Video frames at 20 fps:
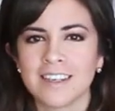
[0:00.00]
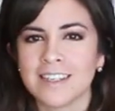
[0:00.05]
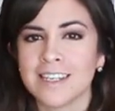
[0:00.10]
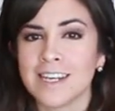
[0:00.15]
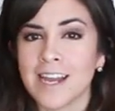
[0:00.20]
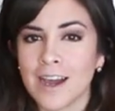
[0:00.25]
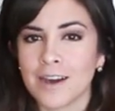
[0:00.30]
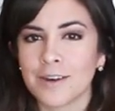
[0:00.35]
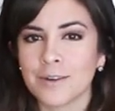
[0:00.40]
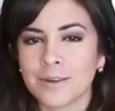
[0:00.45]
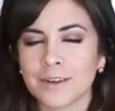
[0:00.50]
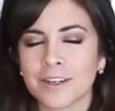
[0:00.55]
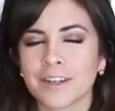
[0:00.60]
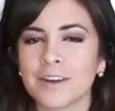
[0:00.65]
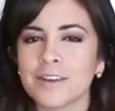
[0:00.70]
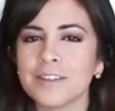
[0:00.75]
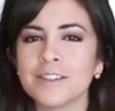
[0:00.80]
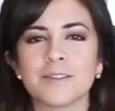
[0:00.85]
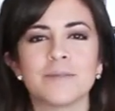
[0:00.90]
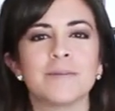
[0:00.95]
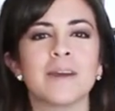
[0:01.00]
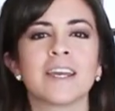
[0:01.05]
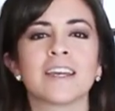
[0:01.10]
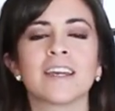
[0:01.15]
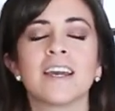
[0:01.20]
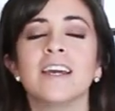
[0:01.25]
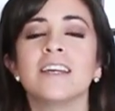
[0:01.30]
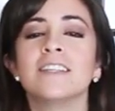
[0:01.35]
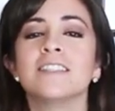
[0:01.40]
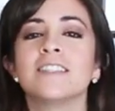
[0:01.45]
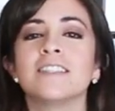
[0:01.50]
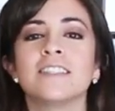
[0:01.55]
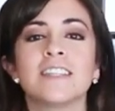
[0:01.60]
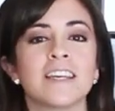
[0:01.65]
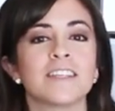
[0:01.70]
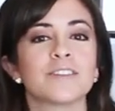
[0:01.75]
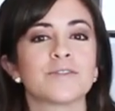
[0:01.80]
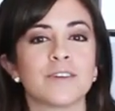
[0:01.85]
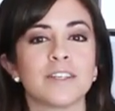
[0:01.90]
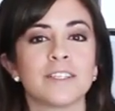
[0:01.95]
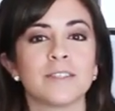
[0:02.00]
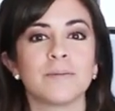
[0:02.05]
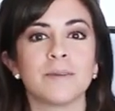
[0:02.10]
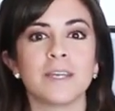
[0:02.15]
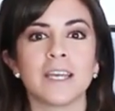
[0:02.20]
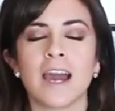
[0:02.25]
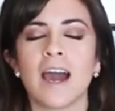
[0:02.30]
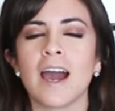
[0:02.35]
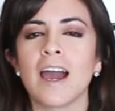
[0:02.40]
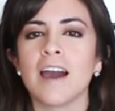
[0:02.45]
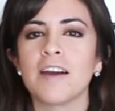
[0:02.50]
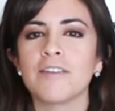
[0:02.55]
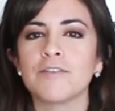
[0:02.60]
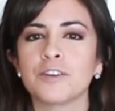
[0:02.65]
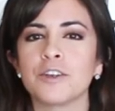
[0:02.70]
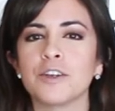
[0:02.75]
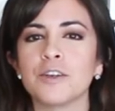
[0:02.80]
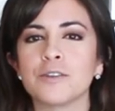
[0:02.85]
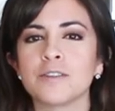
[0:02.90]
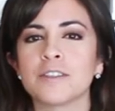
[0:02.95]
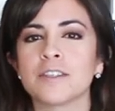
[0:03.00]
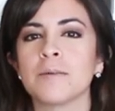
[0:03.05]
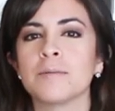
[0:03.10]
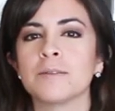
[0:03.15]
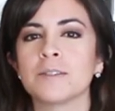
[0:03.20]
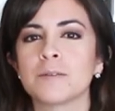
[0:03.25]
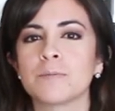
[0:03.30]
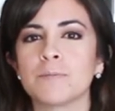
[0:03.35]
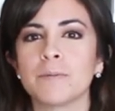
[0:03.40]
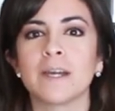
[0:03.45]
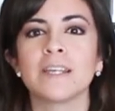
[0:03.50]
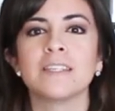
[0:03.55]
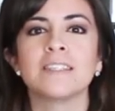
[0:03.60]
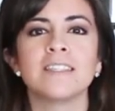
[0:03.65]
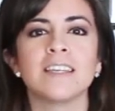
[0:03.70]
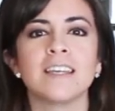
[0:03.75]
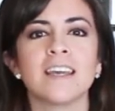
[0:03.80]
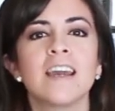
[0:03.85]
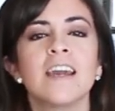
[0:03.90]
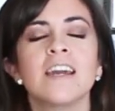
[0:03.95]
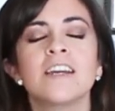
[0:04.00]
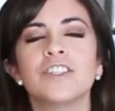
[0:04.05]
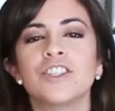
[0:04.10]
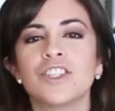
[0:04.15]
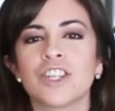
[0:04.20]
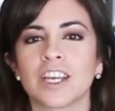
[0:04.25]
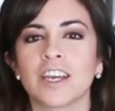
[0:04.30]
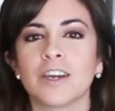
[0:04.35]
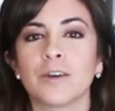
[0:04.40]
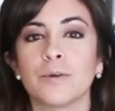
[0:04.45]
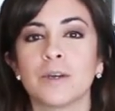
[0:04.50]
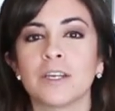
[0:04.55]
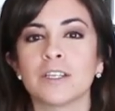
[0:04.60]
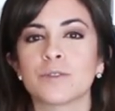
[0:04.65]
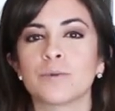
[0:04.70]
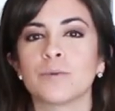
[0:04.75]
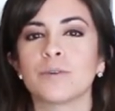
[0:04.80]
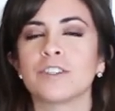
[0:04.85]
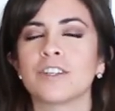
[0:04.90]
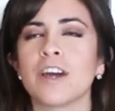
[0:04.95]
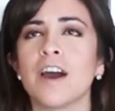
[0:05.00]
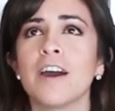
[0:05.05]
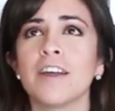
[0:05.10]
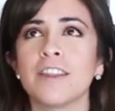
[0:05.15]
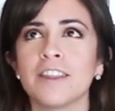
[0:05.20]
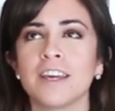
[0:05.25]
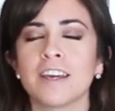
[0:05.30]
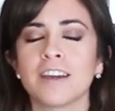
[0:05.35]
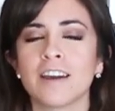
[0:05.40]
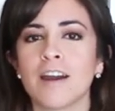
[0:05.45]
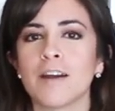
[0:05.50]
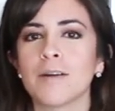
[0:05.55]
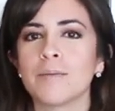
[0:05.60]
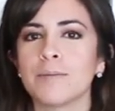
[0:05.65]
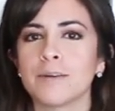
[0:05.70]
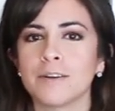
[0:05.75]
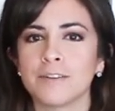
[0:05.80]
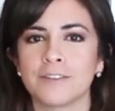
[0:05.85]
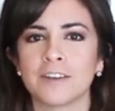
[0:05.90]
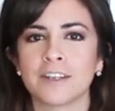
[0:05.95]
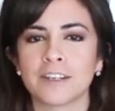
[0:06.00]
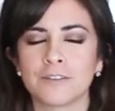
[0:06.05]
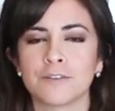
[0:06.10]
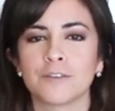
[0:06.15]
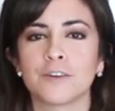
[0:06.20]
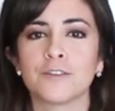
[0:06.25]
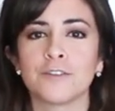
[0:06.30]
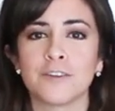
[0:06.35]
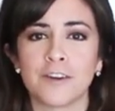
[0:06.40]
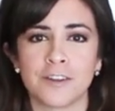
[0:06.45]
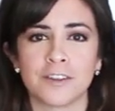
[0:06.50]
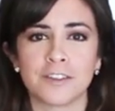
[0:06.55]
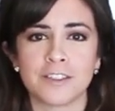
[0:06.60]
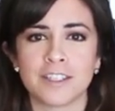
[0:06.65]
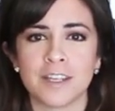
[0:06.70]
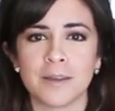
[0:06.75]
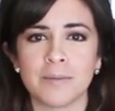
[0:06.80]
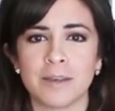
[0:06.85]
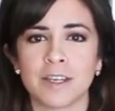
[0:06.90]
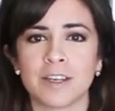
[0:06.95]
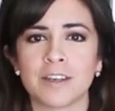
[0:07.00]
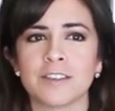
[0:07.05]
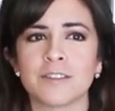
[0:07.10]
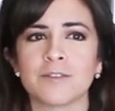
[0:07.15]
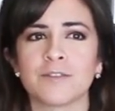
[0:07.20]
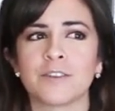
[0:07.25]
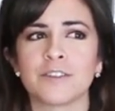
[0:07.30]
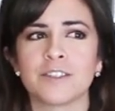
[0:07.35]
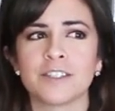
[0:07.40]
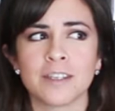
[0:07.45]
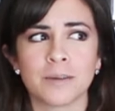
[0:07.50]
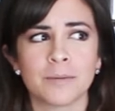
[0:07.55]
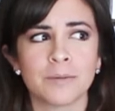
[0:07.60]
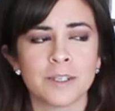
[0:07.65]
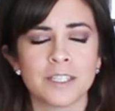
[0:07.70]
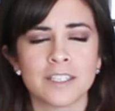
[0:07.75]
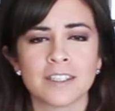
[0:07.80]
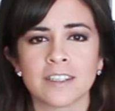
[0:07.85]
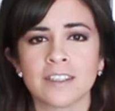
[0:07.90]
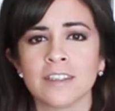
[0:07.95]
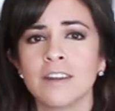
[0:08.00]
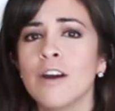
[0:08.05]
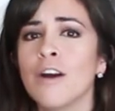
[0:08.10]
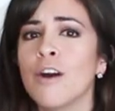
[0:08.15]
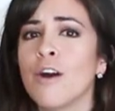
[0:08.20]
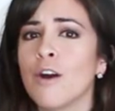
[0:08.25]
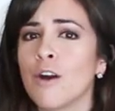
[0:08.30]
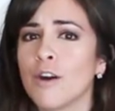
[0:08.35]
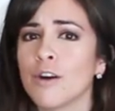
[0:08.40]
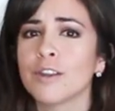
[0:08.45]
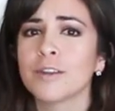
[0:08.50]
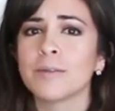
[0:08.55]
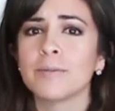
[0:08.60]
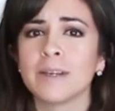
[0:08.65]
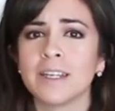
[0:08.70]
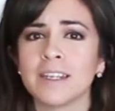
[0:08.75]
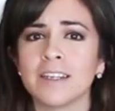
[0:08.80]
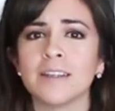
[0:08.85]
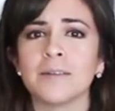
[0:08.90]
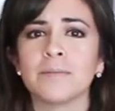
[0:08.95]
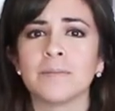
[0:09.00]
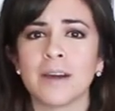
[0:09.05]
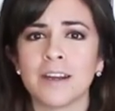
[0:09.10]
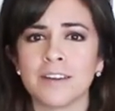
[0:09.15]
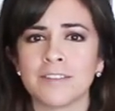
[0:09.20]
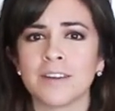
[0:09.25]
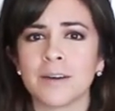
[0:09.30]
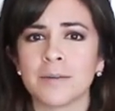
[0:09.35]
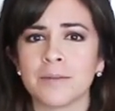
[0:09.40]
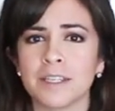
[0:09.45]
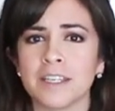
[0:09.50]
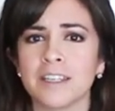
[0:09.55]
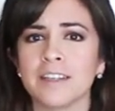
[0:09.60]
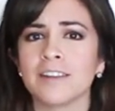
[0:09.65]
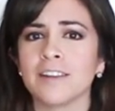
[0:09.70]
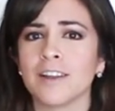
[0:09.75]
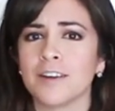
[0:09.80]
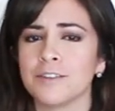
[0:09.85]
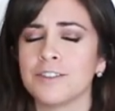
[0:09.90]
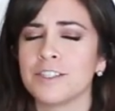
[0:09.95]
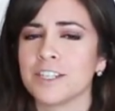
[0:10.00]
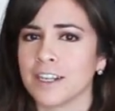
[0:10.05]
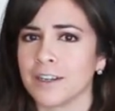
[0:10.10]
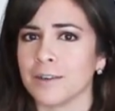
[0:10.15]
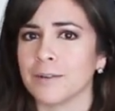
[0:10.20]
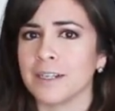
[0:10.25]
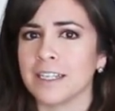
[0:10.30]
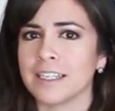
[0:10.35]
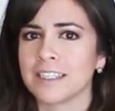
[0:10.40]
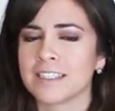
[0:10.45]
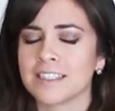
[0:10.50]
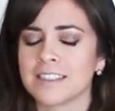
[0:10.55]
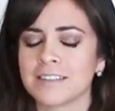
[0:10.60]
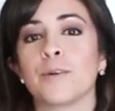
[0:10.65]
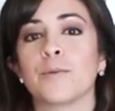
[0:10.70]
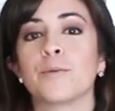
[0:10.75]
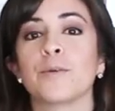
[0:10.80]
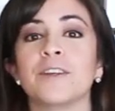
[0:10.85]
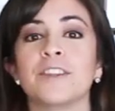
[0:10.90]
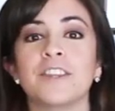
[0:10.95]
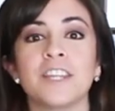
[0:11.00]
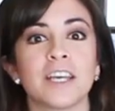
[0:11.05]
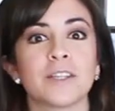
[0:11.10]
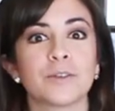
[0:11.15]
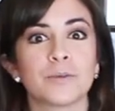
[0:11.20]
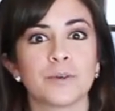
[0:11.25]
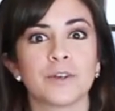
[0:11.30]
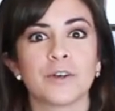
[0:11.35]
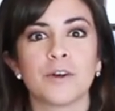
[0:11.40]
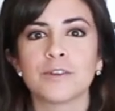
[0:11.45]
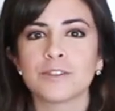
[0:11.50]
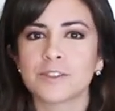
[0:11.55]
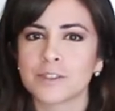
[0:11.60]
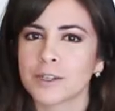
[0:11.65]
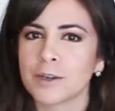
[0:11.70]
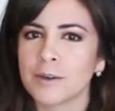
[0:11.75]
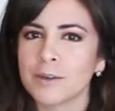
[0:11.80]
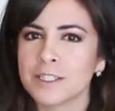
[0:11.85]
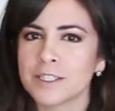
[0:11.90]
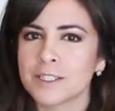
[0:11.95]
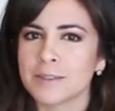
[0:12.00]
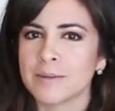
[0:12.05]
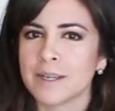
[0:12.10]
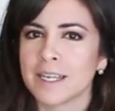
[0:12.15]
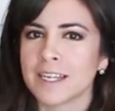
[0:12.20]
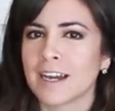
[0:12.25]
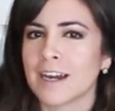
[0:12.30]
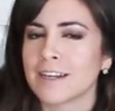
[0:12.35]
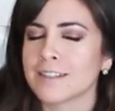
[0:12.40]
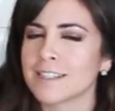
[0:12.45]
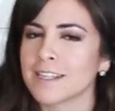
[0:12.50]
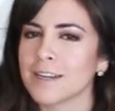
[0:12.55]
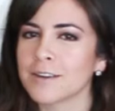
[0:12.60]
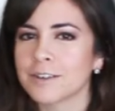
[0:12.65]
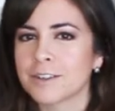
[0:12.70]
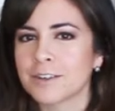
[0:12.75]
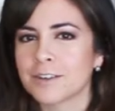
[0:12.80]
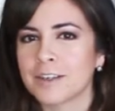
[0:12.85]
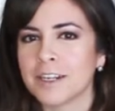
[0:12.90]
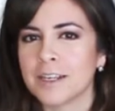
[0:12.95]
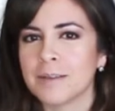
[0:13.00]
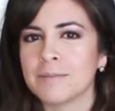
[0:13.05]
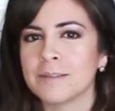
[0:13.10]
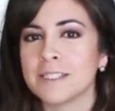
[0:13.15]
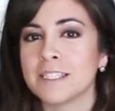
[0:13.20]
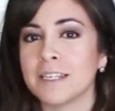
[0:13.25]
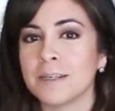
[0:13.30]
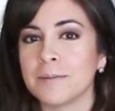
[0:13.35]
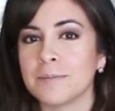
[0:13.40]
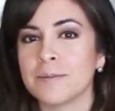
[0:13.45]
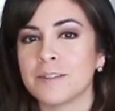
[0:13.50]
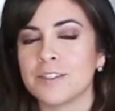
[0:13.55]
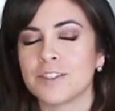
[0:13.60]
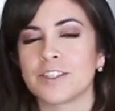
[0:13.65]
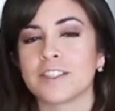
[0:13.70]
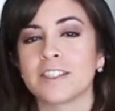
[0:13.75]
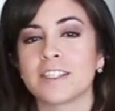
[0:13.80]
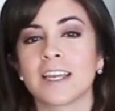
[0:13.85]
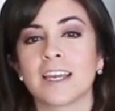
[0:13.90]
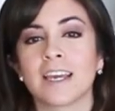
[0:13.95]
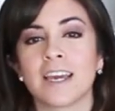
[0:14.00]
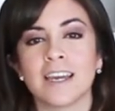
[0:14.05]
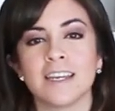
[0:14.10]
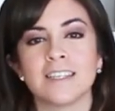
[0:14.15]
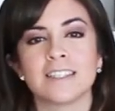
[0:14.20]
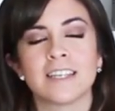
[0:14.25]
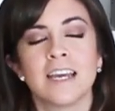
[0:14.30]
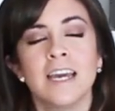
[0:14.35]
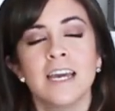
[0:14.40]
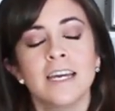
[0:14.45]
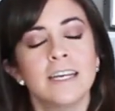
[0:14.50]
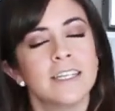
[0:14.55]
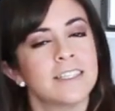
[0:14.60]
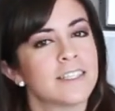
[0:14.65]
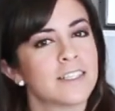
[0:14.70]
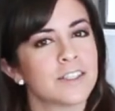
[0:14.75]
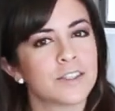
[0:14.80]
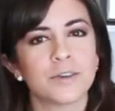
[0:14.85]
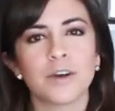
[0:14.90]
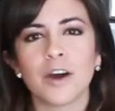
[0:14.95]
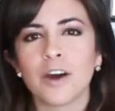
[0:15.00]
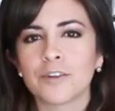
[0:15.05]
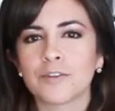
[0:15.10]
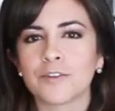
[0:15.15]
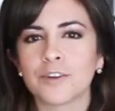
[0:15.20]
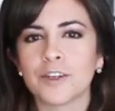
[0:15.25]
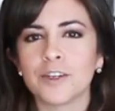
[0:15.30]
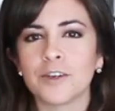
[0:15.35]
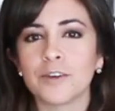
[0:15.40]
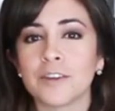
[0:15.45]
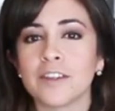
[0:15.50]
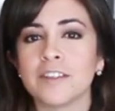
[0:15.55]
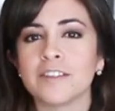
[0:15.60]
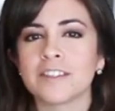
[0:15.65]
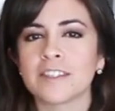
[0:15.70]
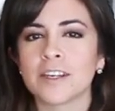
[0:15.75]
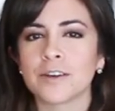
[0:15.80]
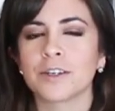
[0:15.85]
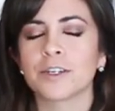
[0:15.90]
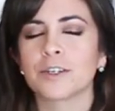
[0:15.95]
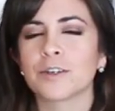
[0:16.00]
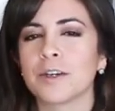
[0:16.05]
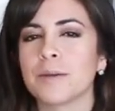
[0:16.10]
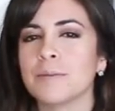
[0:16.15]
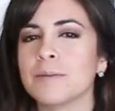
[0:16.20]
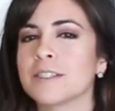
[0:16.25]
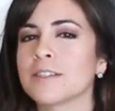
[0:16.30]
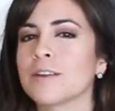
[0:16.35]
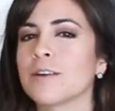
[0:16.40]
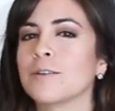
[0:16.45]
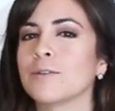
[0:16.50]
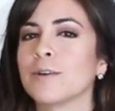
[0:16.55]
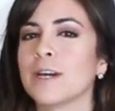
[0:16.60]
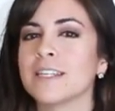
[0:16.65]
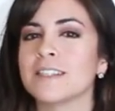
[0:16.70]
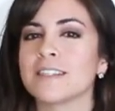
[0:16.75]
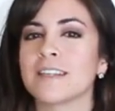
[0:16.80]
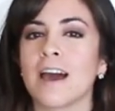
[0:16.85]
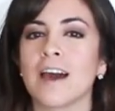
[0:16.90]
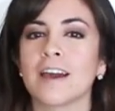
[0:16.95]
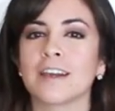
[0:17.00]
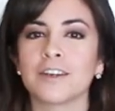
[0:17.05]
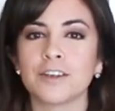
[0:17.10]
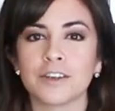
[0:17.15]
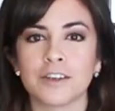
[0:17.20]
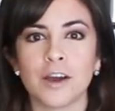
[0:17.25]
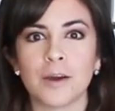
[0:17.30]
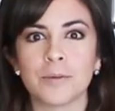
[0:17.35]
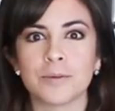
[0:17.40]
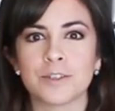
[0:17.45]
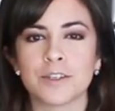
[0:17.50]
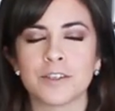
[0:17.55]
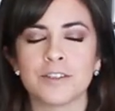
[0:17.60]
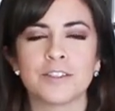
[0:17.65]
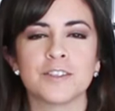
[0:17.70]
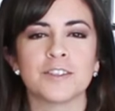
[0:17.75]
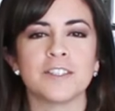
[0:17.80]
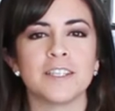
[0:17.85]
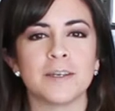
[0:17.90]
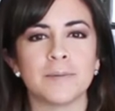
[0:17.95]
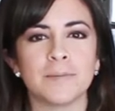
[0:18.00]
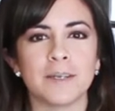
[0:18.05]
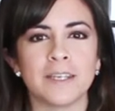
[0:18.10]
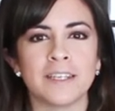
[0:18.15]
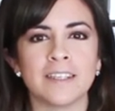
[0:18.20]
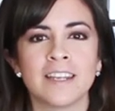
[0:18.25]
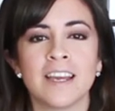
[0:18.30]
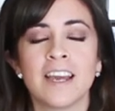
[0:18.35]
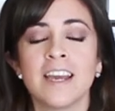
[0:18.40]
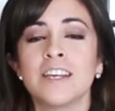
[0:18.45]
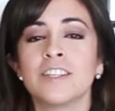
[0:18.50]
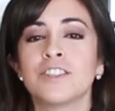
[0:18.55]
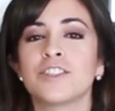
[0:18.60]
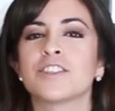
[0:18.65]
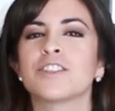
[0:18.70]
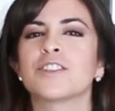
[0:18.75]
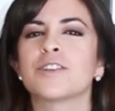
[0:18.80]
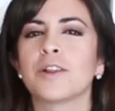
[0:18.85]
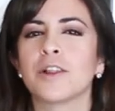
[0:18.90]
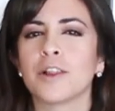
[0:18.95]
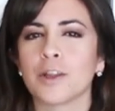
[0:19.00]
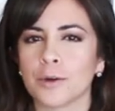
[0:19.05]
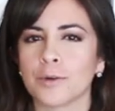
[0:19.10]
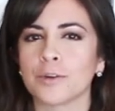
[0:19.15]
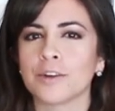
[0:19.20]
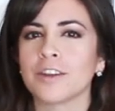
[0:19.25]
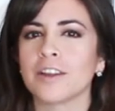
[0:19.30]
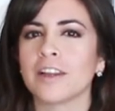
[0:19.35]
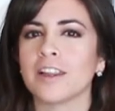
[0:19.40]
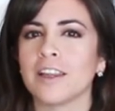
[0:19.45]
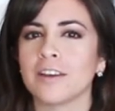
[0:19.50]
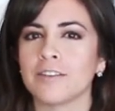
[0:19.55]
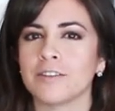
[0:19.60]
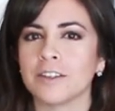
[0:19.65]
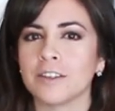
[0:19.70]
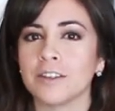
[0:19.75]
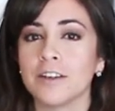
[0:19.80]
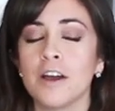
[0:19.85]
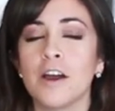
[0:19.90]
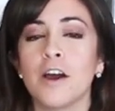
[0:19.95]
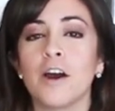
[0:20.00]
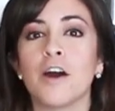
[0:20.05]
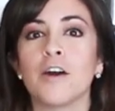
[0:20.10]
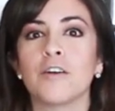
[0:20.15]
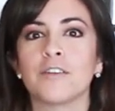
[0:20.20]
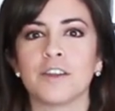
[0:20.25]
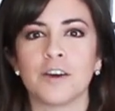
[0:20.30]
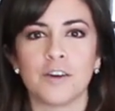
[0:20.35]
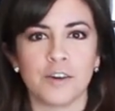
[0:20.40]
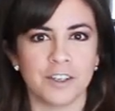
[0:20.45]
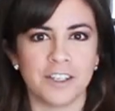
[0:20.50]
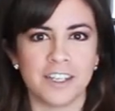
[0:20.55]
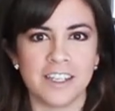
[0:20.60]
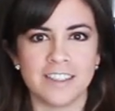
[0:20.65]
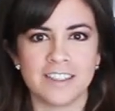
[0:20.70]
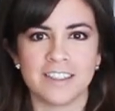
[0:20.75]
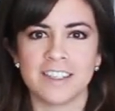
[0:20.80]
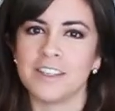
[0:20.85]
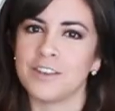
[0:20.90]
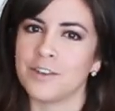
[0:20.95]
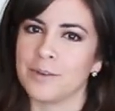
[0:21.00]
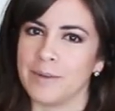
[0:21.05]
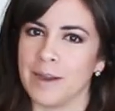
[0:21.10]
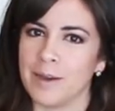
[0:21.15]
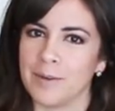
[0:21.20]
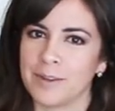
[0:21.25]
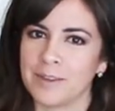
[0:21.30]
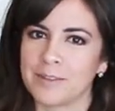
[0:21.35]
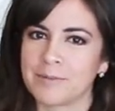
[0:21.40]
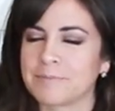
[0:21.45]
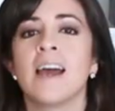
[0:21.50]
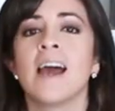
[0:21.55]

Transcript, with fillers: Now we're going to make today's recipe. I have for you some spicy chicken wings, which I think are perfect for Father's Day, because for some reason all the men in my family love chicken wings. With that, we're also going to make a sour cream dip. Just in case it's too hot for you, then sour cream is always a good option to dip in, just to lower the level of the hotness in your mouth.